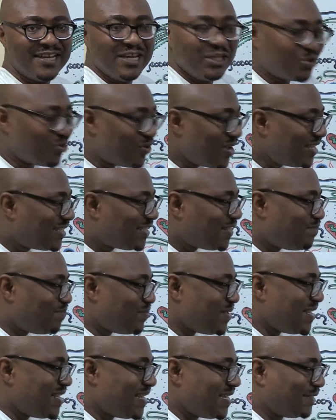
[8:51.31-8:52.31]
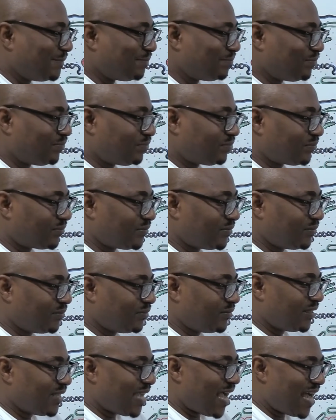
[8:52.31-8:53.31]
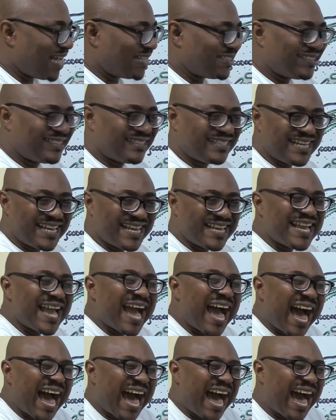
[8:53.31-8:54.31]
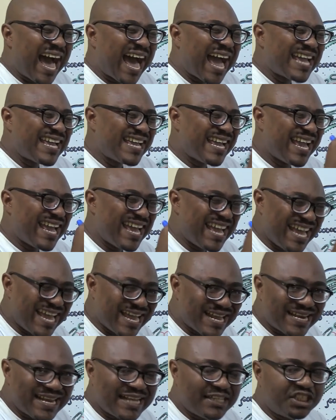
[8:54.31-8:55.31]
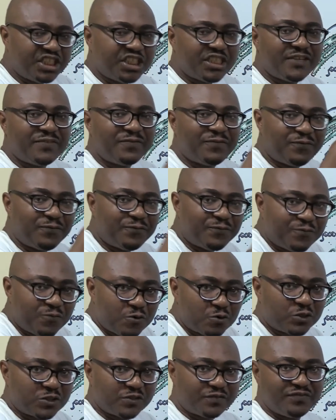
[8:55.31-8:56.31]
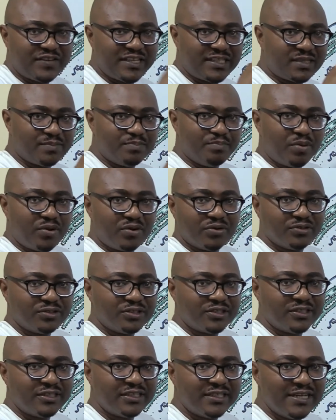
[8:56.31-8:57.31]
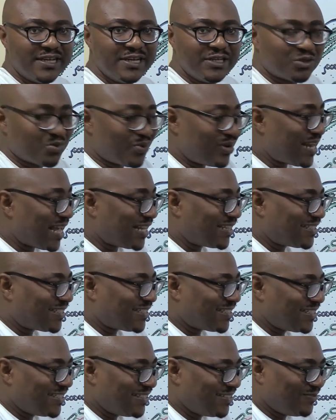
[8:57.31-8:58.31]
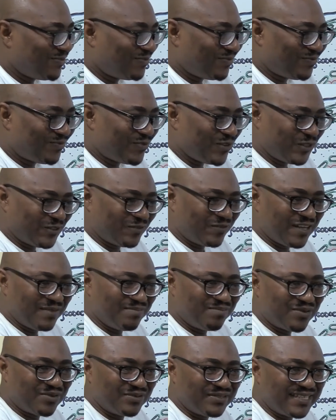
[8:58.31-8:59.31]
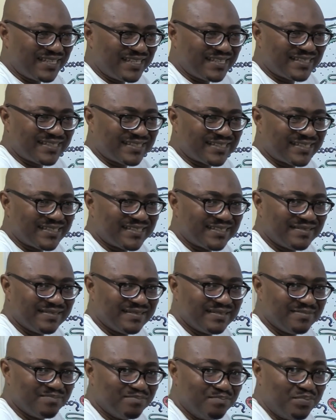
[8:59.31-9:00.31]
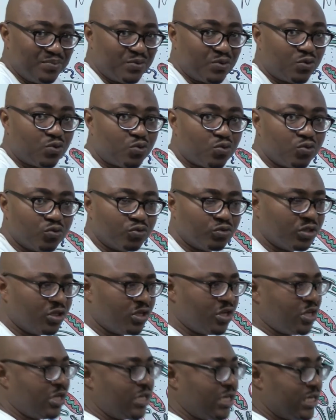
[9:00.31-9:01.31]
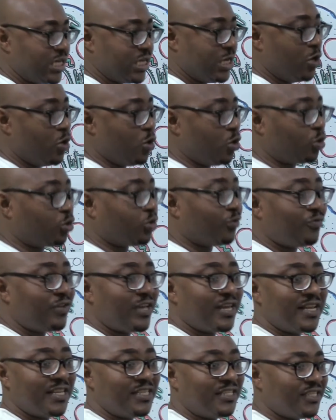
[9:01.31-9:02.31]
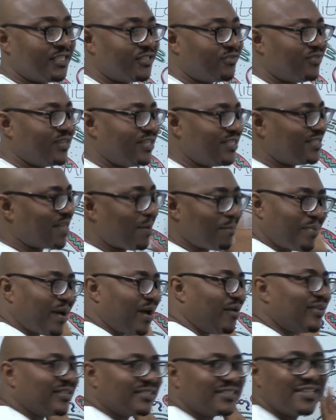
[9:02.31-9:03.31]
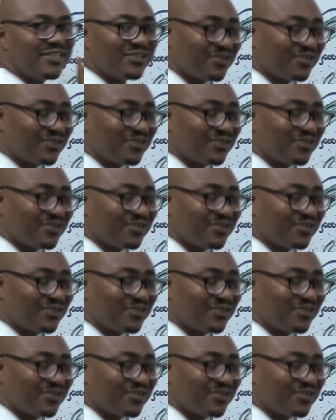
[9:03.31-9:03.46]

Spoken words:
So ATP has a high energy phosphate bond. So when that phosphate bond is broken, a lot of energy is released that powers.